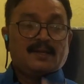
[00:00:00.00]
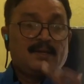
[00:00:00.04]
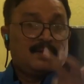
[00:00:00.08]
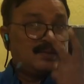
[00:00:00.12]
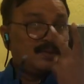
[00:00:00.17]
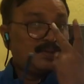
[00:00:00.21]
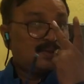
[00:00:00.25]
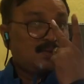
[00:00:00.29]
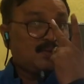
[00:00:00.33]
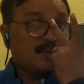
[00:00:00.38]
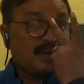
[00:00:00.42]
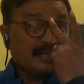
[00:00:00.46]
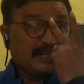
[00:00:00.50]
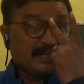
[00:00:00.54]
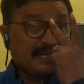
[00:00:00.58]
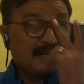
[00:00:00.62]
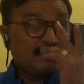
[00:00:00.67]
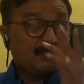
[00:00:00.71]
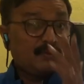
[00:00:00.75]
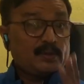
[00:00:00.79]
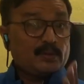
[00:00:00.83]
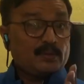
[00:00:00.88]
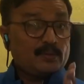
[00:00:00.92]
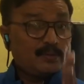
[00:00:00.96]
So what can
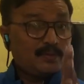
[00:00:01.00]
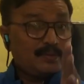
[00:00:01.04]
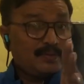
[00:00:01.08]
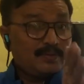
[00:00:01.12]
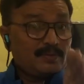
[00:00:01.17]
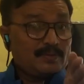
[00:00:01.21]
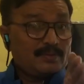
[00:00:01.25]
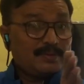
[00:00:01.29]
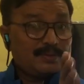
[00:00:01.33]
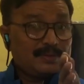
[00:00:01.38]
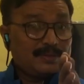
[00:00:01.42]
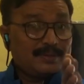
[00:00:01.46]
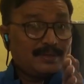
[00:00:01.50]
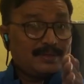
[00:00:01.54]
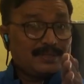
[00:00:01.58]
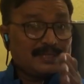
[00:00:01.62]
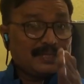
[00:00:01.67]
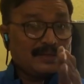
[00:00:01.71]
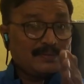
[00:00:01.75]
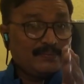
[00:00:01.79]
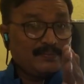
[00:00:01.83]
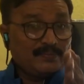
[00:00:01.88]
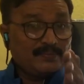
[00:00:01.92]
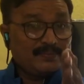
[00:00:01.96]
we do?
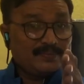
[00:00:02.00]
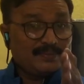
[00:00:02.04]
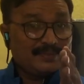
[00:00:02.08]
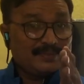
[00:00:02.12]
Some